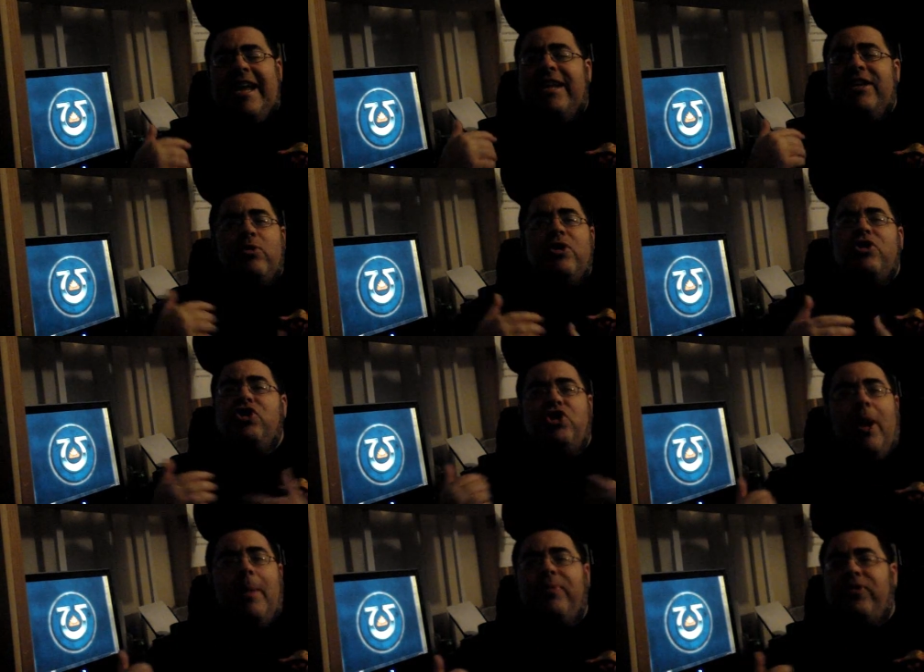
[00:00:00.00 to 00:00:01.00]
he sort of
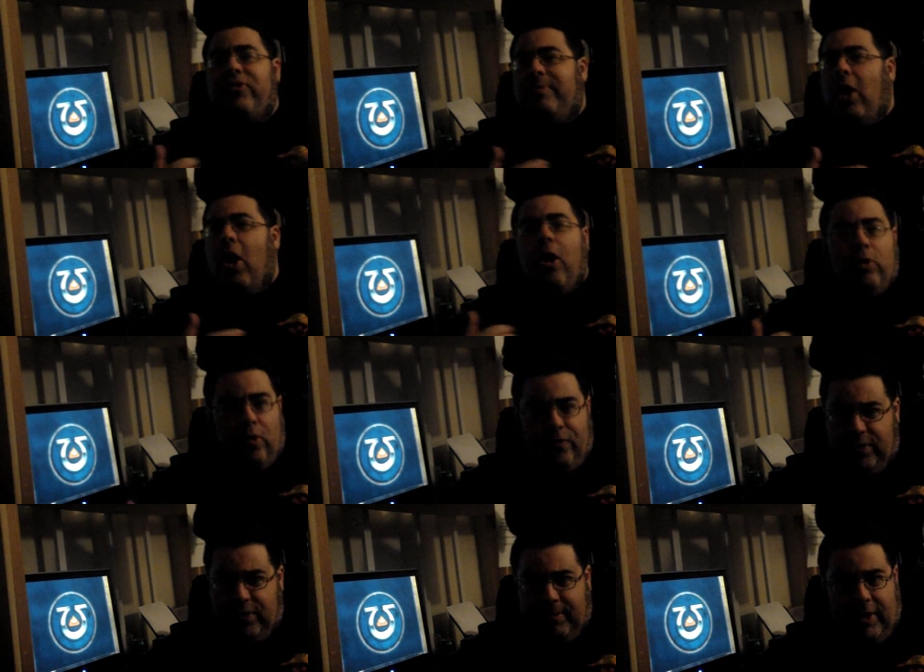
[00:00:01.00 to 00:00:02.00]
jumps all
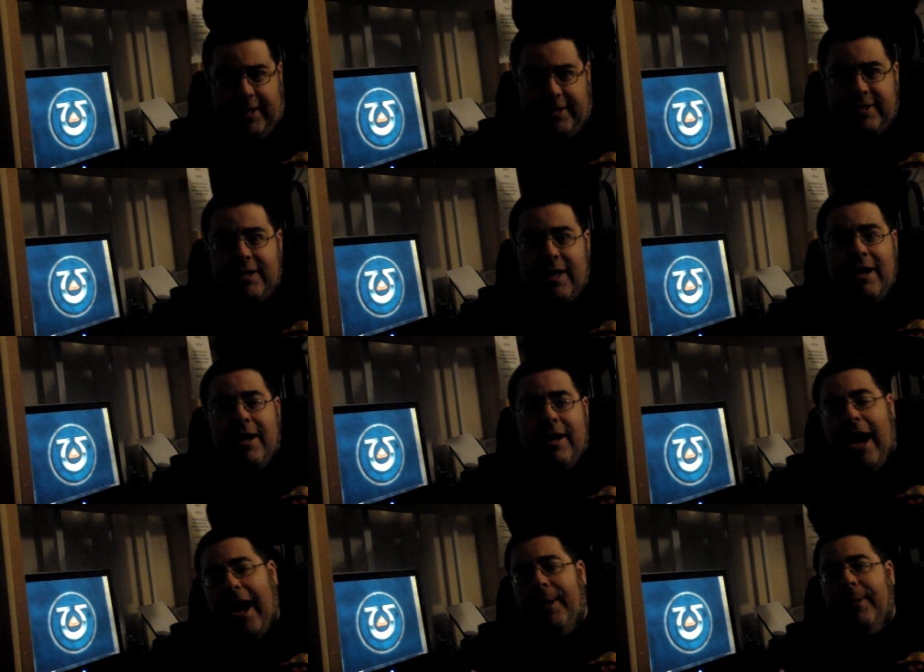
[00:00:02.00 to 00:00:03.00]
over the place.
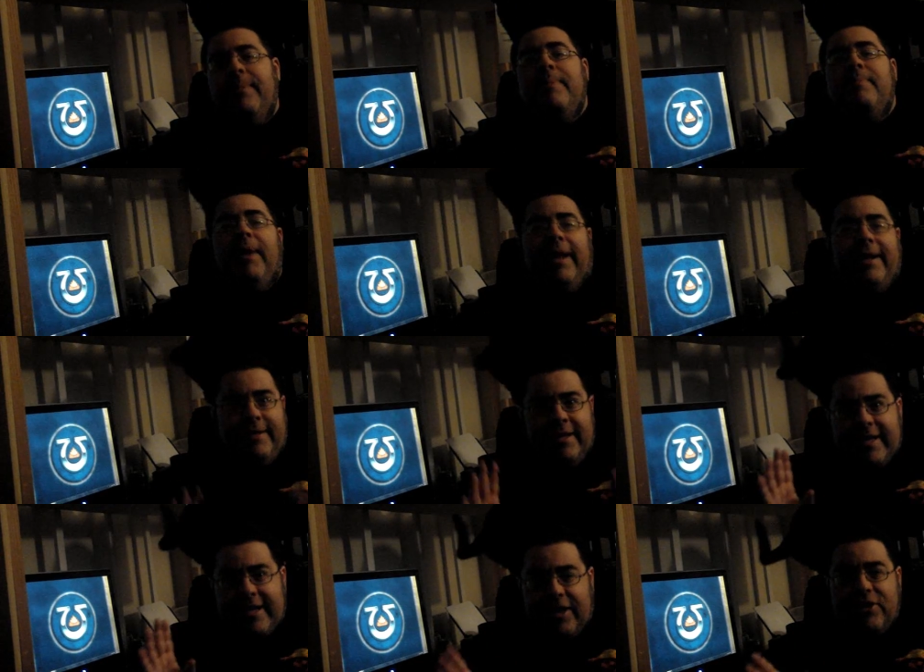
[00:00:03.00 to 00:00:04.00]
But
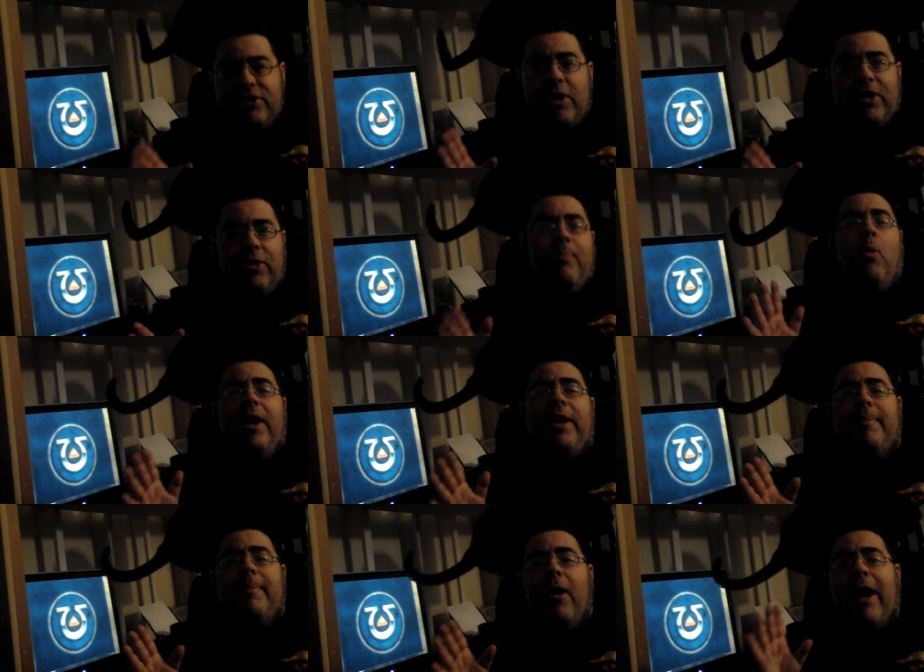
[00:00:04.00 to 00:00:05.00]
getting straight to the
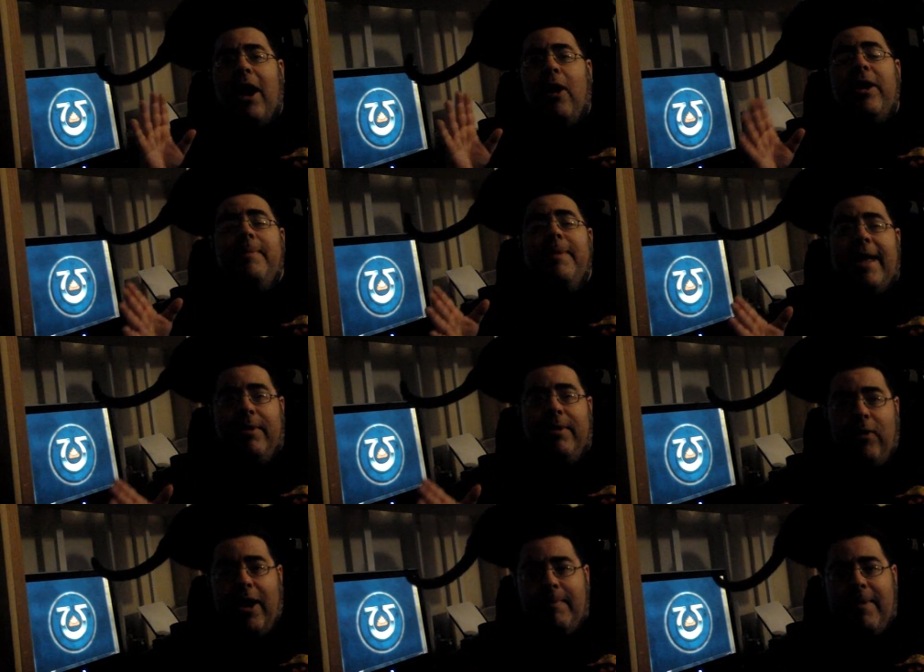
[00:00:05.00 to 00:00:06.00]
point about how he became a
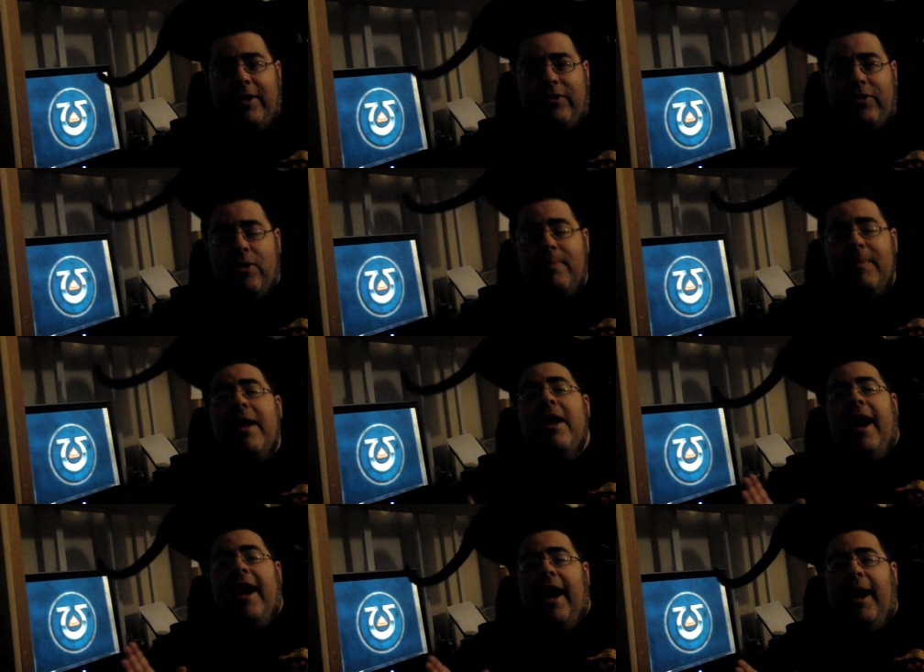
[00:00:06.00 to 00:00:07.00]
Grandmaster,
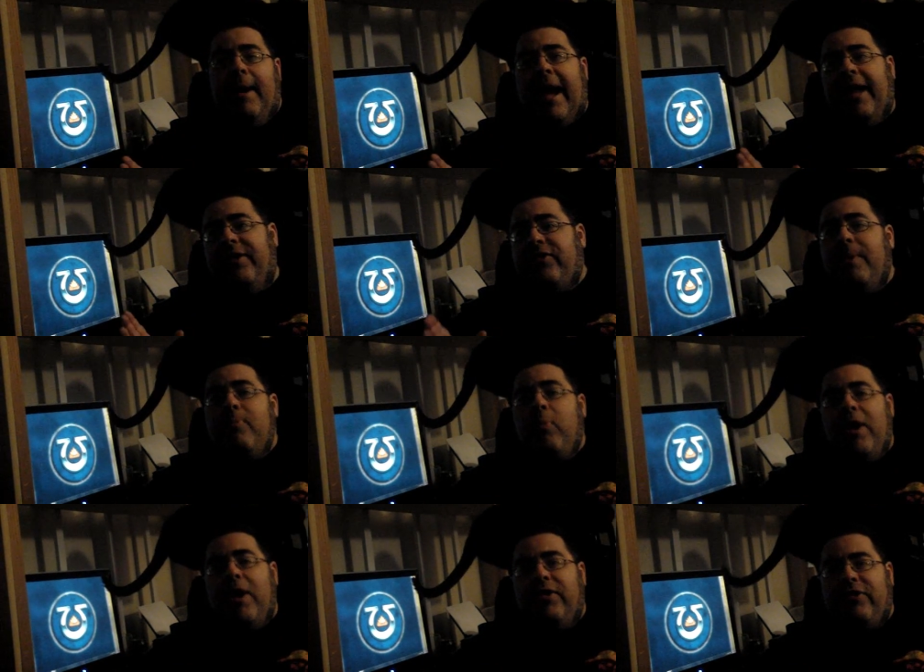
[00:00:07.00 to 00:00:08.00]
at some
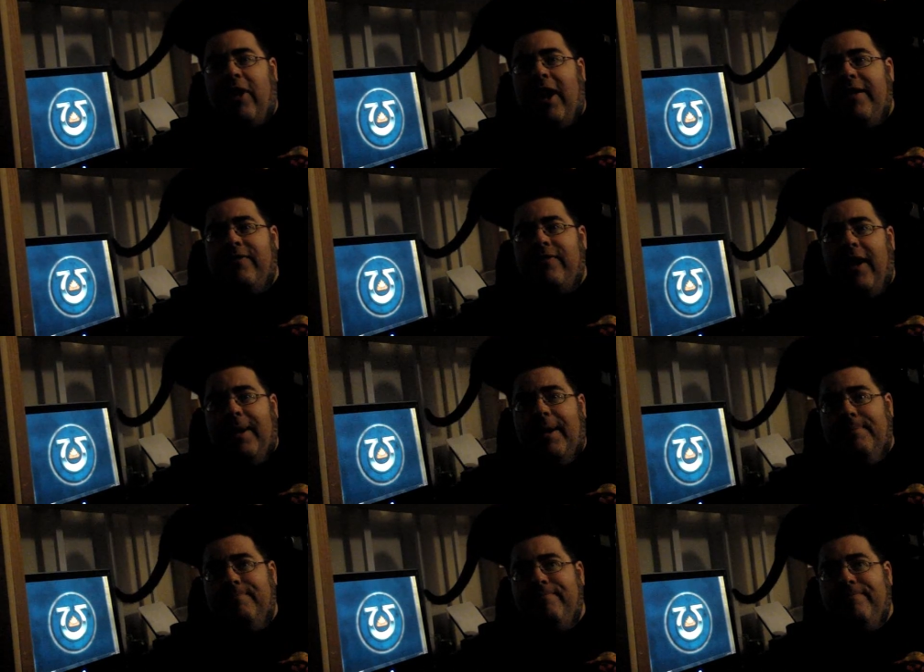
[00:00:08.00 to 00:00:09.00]
point in his life,
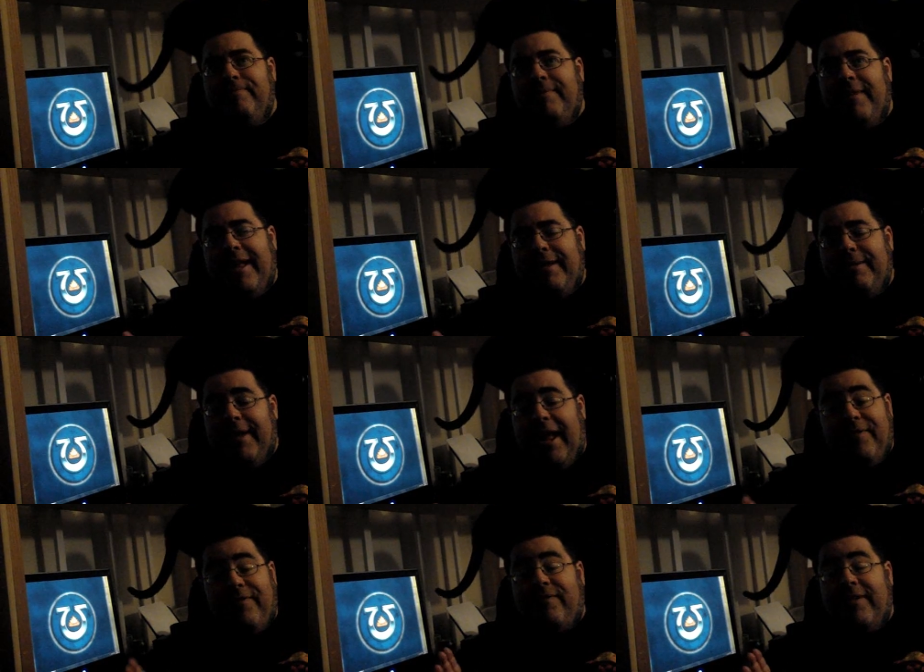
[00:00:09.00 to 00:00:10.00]

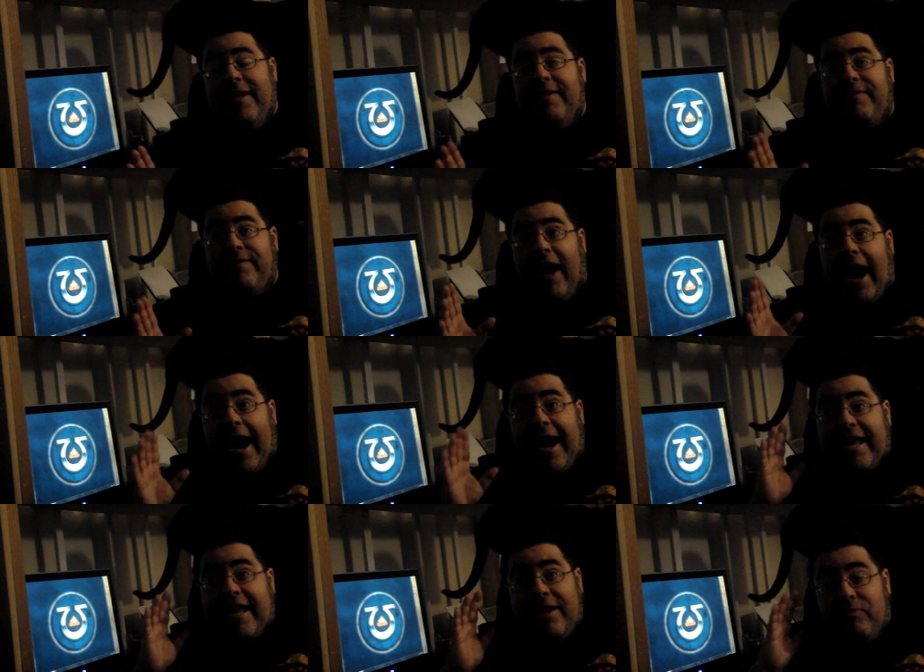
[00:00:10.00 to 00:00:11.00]
if
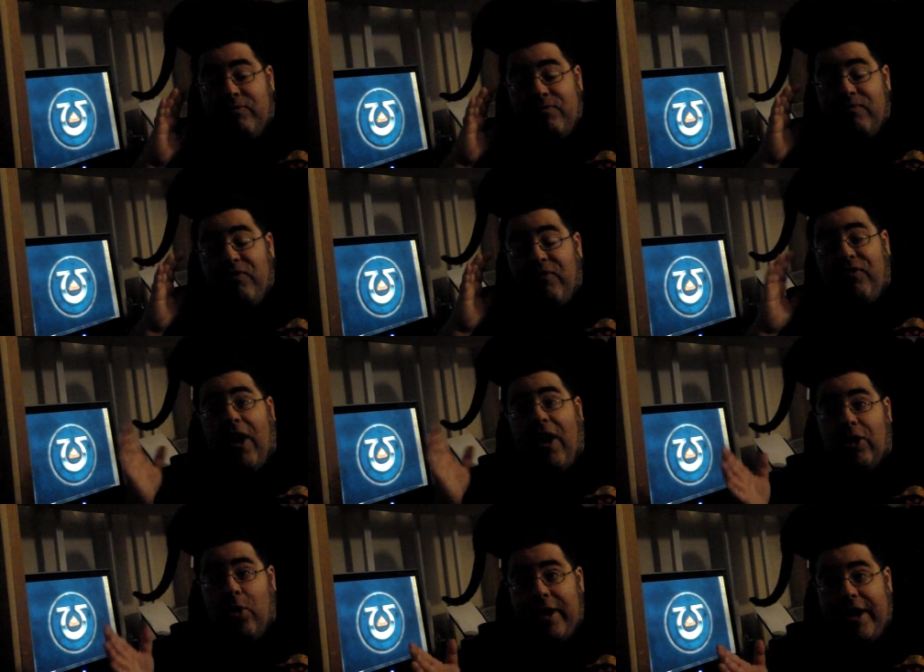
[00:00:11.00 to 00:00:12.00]
I can
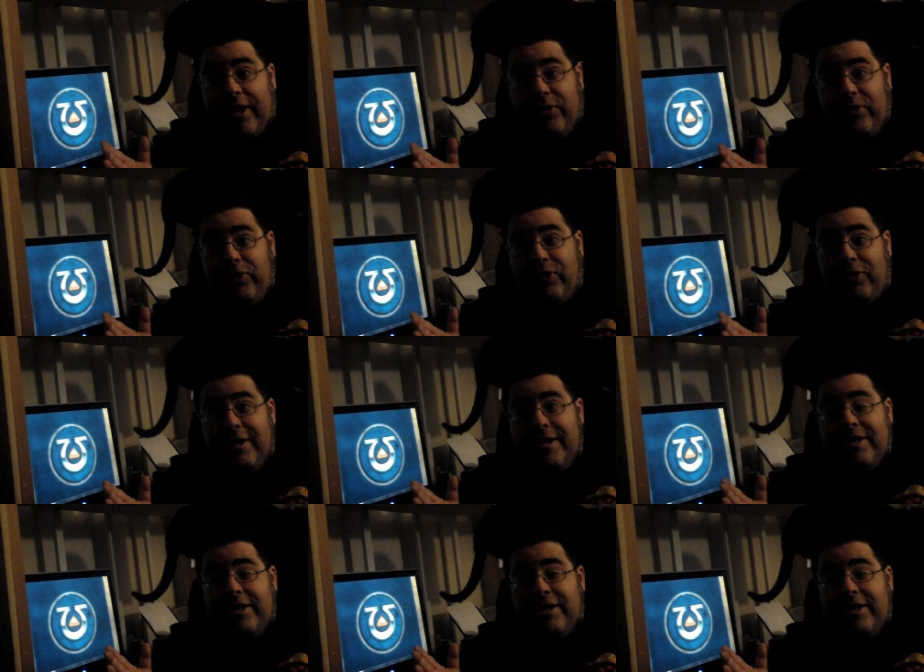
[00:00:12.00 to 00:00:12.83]
follow his